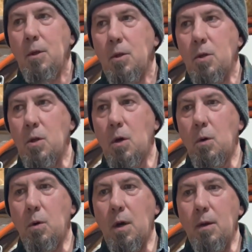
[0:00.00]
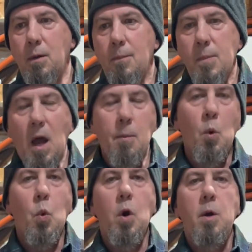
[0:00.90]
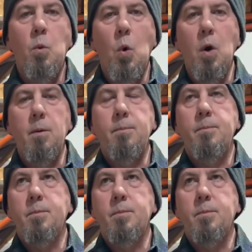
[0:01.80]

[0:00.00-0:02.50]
So I'm a worrywart.